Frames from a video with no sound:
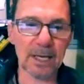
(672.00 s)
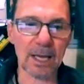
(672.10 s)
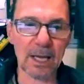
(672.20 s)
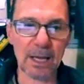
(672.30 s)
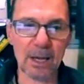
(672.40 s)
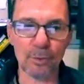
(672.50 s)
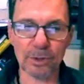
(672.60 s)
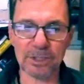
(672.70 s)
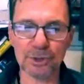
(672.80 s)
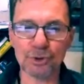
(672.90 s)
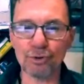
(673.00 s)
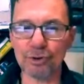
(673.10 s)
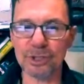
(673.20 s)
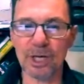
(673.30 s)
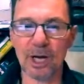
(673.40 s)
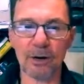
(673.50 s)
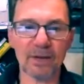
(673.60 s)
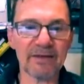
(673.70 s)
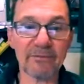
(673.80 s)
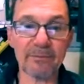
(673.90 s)
And when the store started
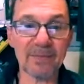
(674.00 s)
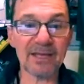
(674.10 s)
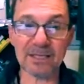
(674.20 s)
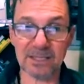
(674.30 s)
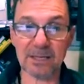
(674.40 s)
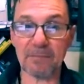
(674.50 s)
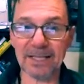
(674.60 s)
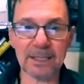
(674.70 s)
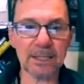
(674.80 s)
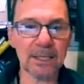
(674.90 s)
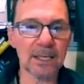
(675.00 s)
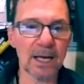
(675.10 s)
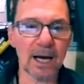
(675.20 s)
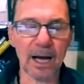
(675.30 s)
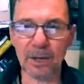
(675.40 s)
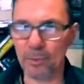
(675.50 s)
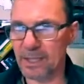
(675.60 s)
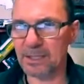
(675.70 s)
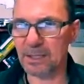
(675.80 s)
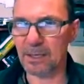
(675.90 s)
giving me some money, I
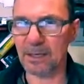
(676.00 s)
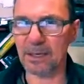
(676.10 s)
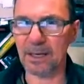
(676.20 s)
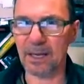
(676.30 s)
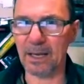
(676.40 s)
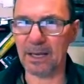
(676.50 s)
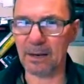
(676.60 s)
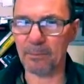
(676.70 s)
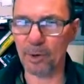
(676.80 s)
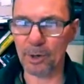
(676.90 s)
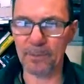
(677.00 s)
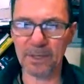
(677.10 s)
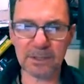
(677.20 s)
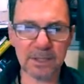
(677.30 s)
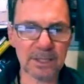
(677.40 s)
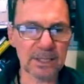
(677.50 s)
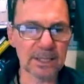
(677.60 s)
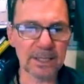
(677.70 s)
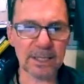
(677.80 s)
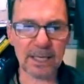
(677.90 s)
rented a apartment.
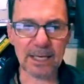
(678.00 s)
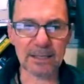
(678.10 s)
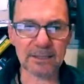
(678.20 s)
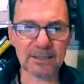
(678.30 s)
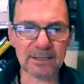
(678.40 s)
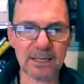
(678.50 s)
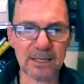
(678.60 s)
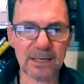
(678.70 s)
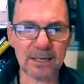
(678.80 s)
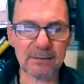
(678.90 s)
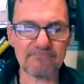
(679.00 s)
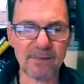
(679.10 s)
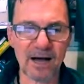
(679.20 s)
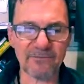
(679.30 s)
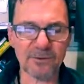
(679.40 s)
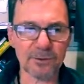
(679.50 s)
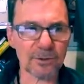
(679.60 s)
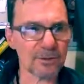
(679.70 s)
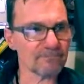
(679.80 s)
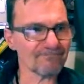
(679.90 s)
And
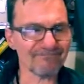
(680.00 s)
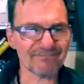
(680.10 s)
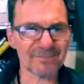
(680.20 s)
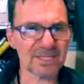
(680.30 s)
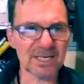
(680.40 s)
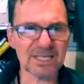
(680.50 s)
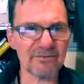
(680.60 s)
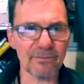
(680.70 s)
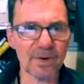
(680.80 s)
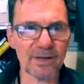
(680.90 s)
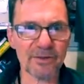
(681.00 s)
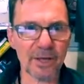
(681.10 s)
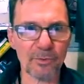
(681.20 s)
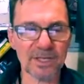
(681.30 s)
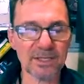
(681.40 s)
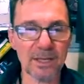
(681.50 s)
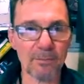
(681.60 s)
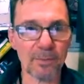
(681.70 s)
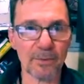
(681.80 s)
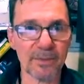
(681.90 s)
after 6-7 months I rented the
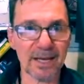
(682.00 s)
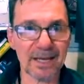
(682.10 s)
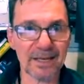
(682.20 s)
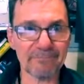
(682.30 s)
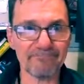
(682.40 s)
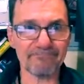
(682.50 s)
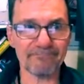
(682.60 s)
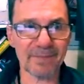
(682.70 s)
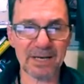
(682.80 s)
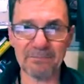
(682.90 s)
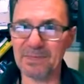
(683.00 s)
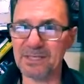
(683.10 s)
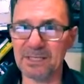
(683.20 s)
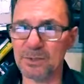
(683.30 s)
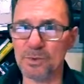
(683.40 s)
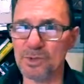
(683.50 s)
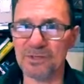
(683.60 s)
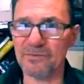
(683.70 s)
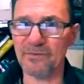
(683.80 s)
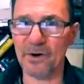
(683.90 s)
apartment, my business
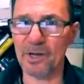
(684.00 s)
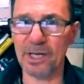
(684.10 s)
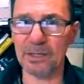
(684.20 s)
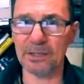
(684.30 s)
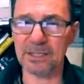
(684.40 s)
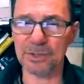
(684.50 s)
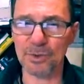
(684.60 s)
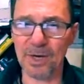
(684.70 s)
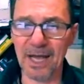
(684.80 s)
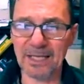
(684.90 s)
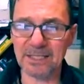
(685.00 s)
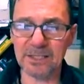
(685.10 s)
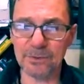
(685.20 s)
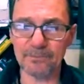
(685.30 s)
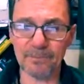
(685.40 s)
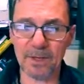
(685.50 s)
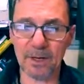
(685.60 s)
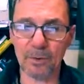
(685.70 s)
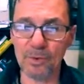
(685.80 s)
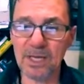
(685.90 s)
wasn't very good, and so I had to
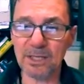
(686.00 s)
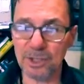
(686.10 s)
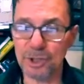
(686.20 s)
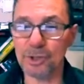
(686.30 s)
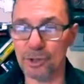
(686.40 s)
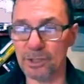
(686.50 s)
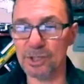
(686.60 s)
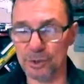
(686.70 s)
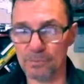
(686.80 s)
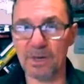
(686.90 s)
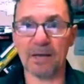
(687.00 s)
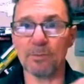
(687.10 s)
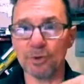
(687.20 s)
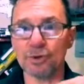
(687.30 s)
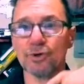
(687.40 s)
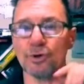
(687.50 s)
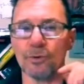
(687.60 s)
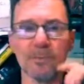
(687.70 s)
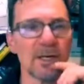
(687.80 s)
return to my motorhome.